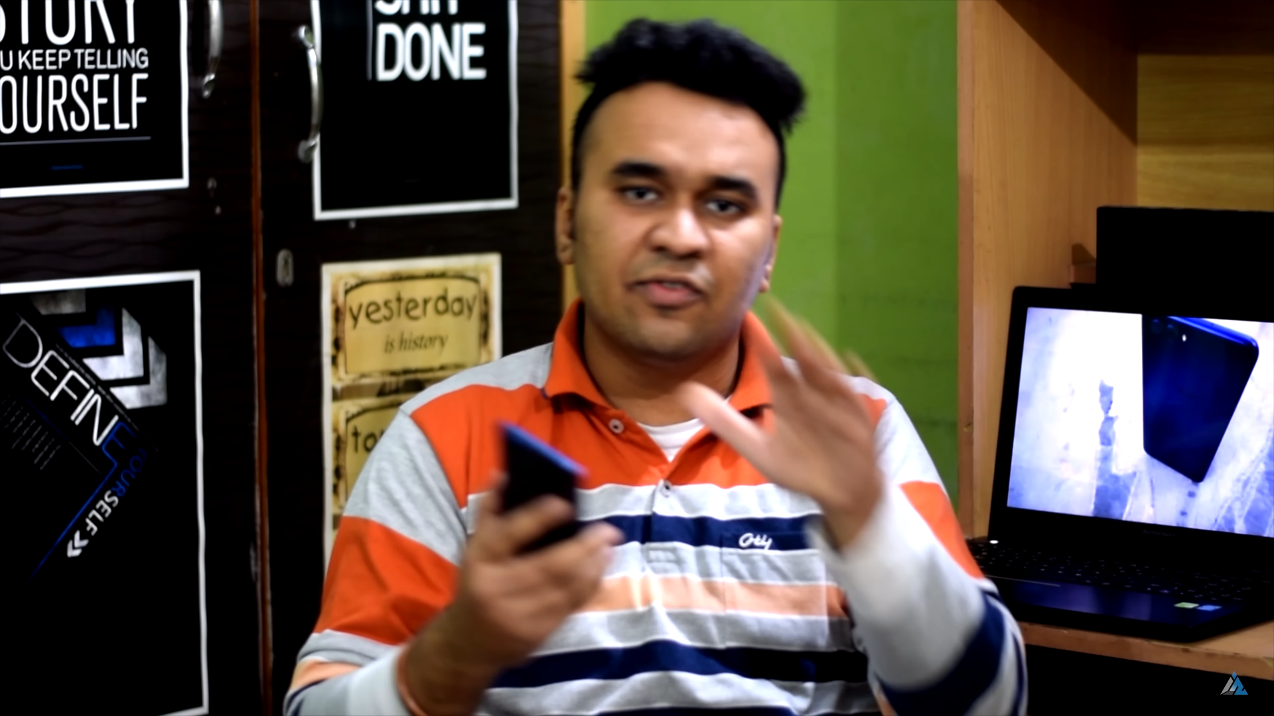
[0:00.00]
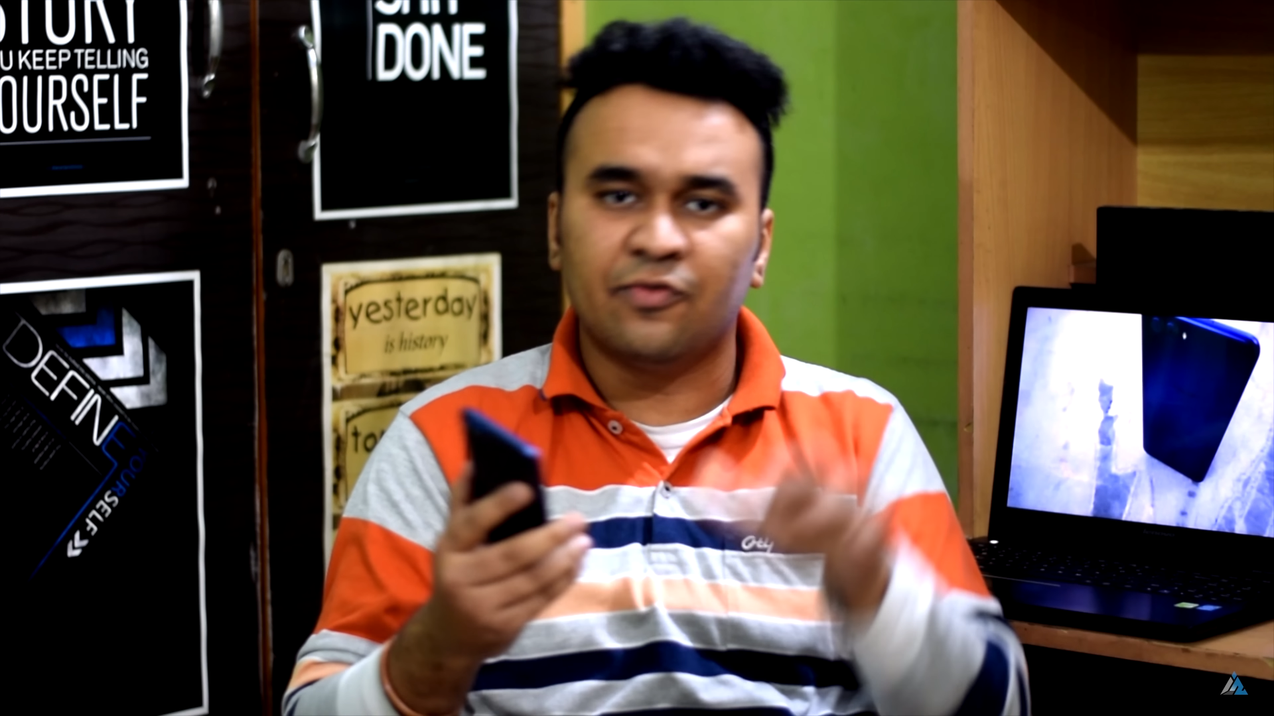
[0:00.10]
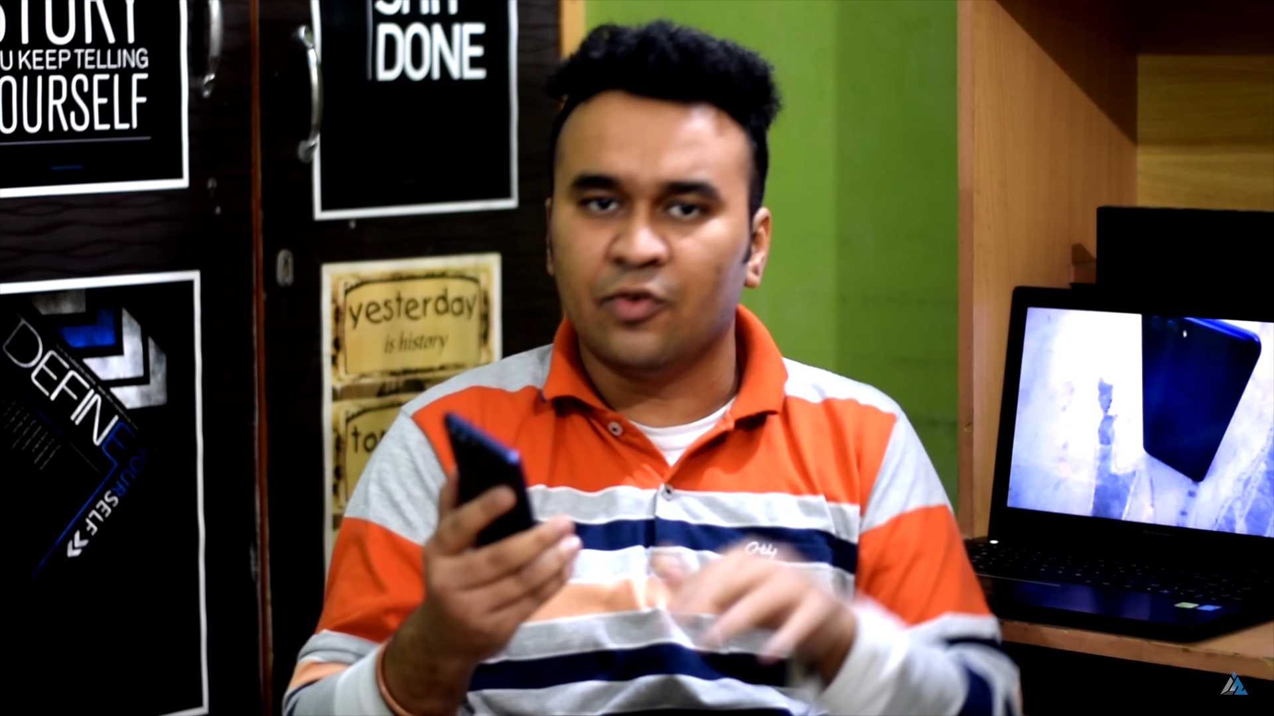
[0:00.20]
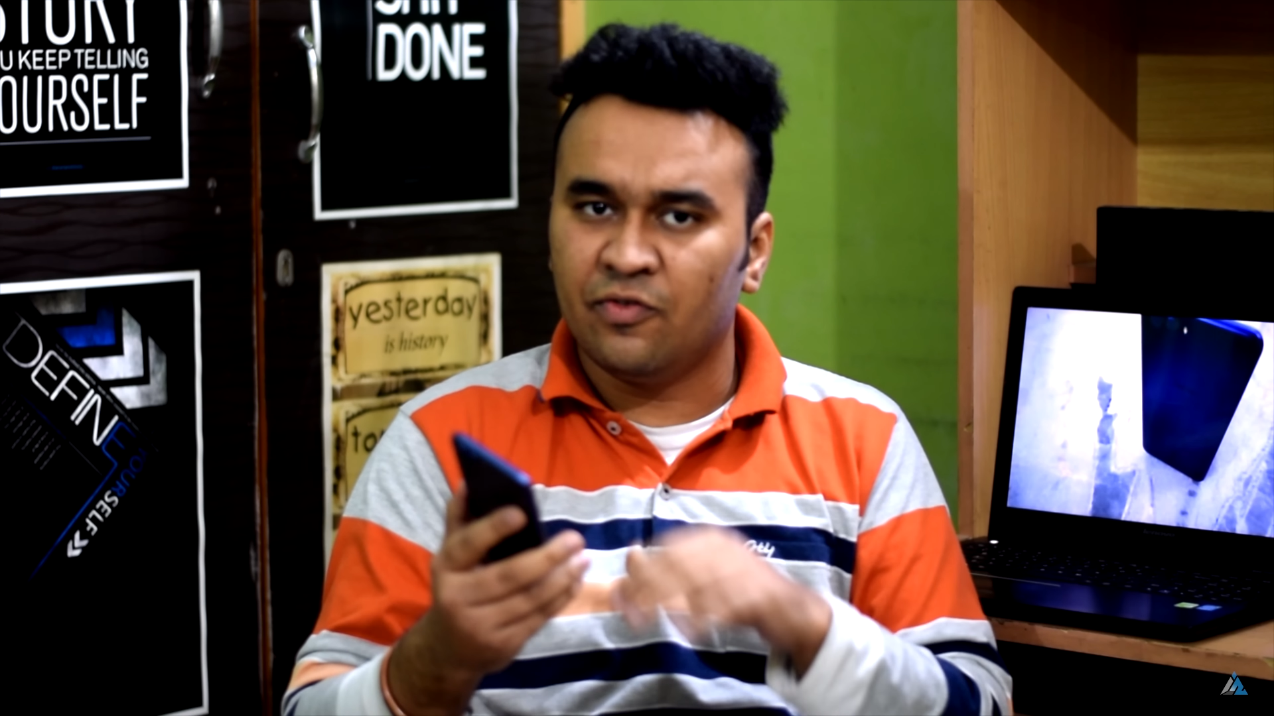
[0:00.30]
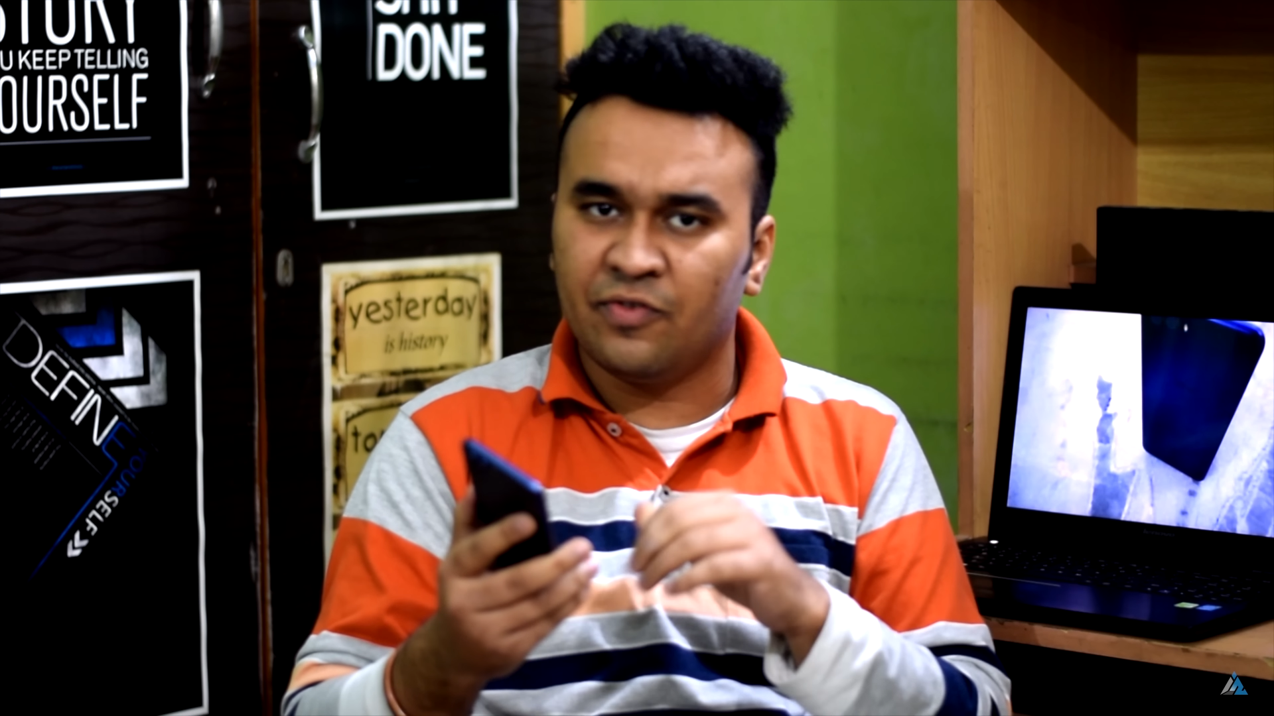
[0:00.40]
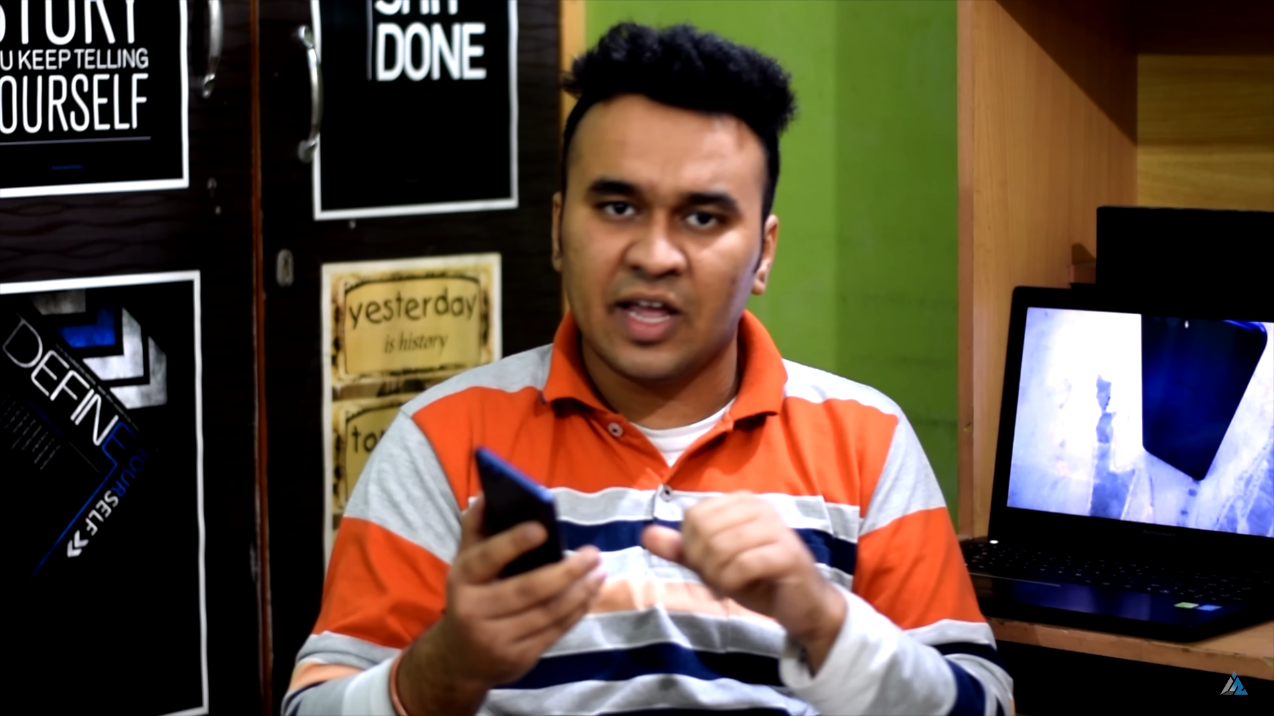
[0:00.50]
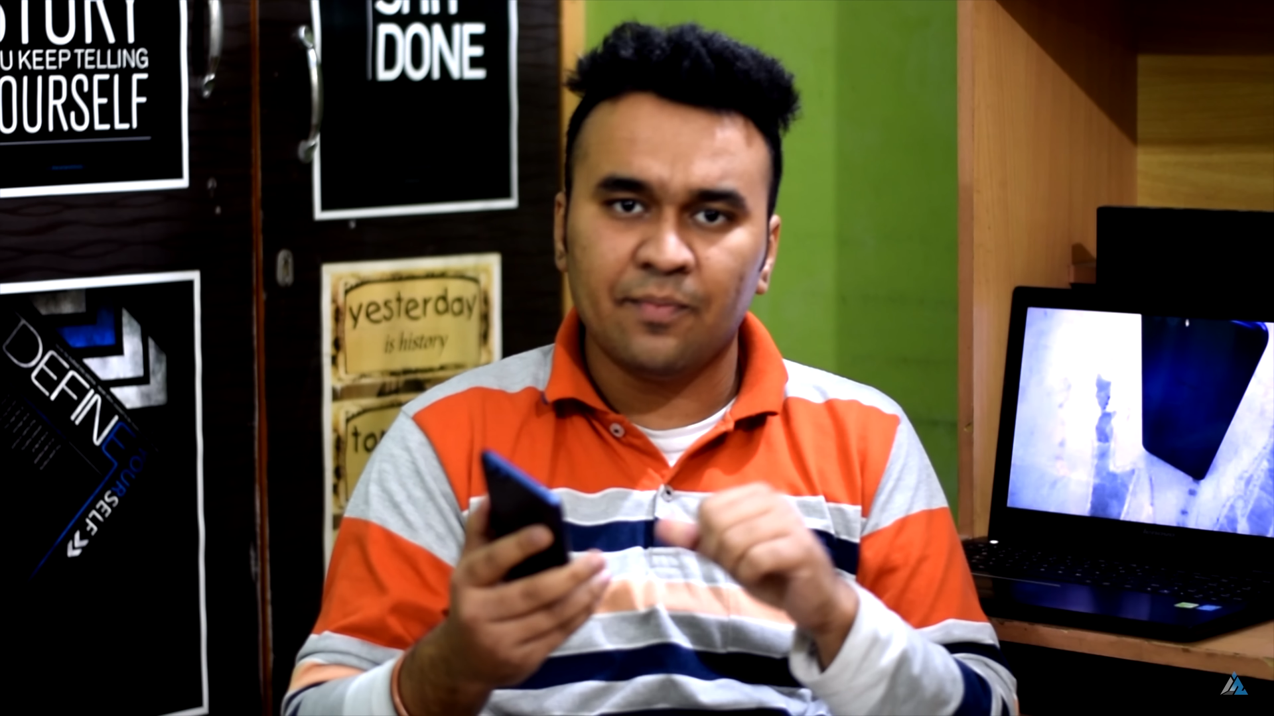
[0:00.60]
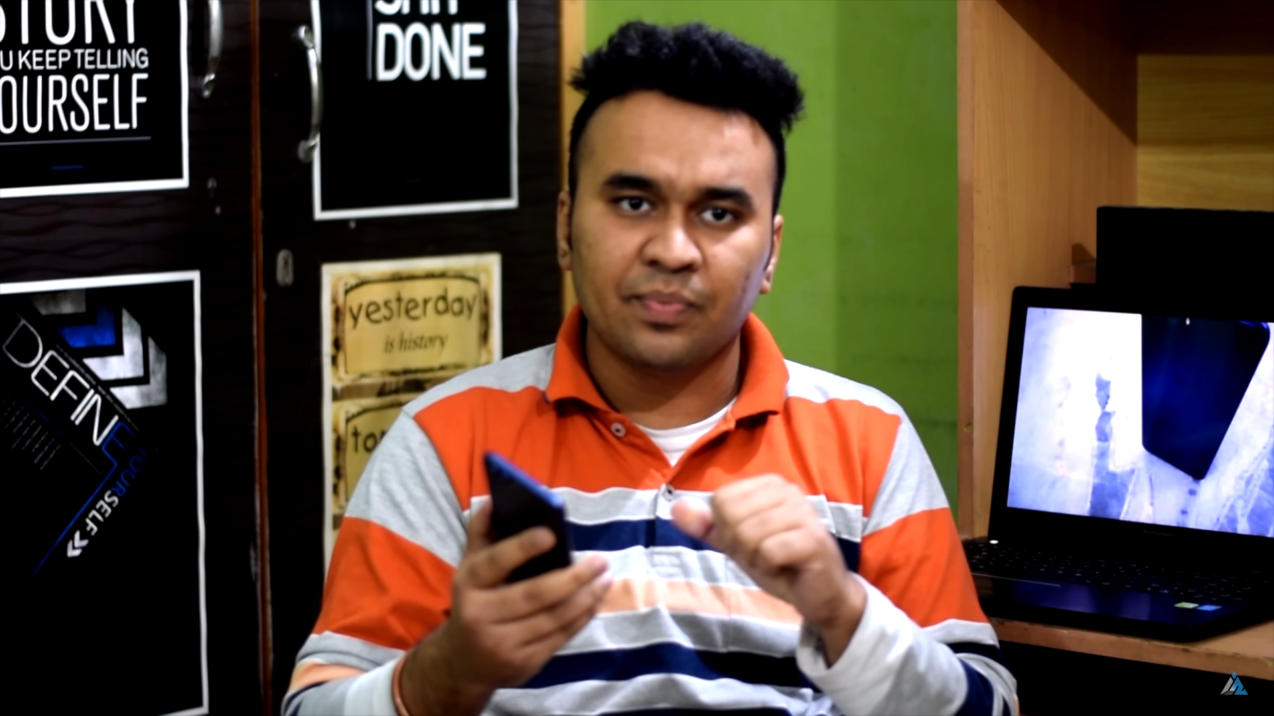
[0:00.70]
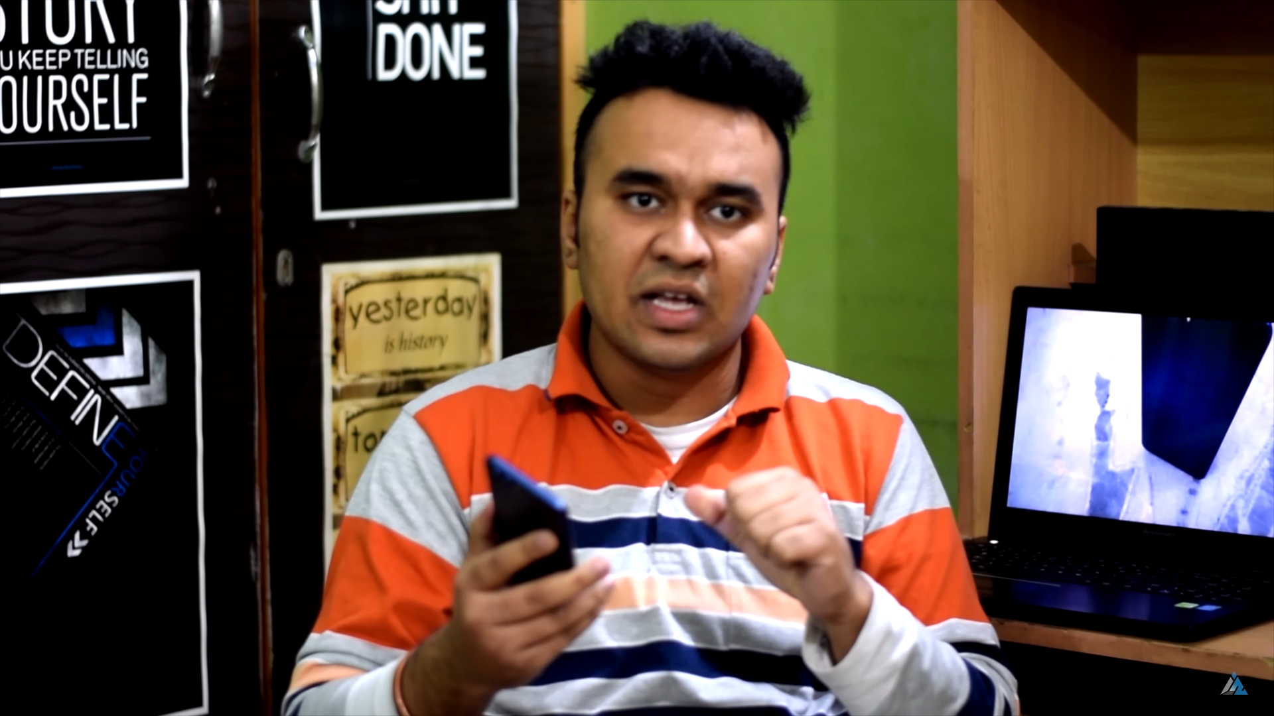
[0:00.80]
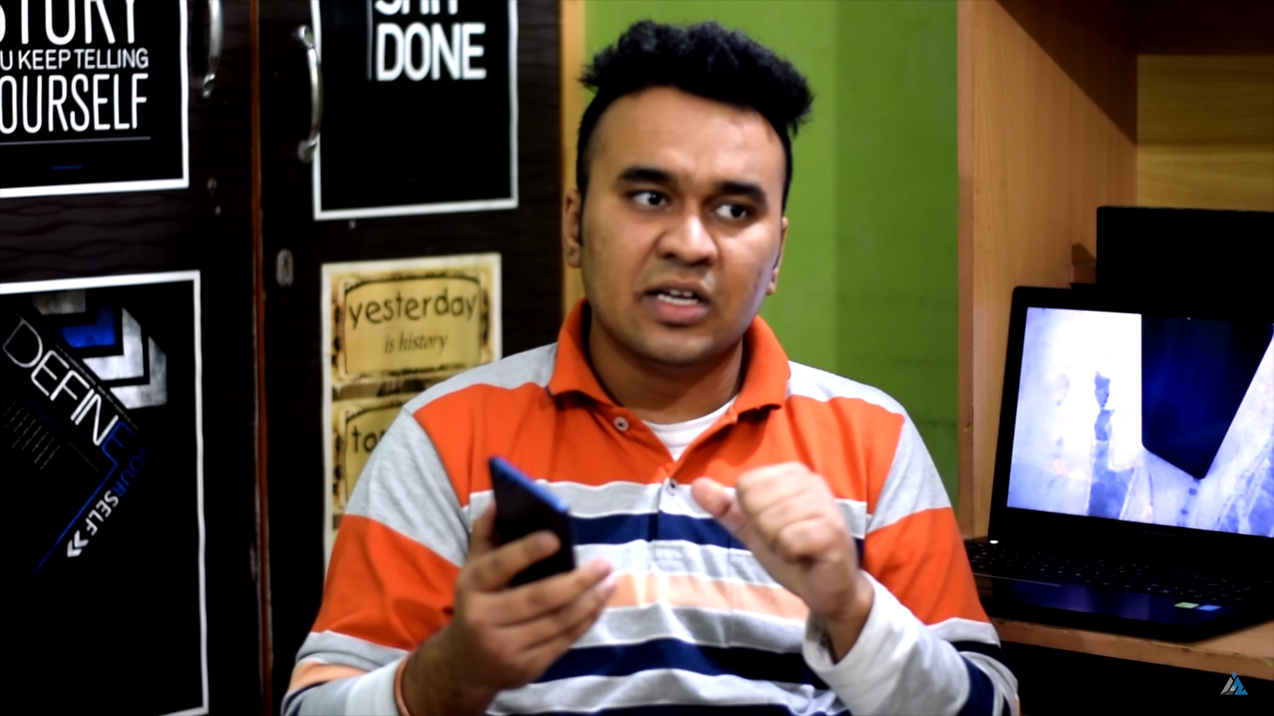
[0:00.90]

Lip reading: full frame.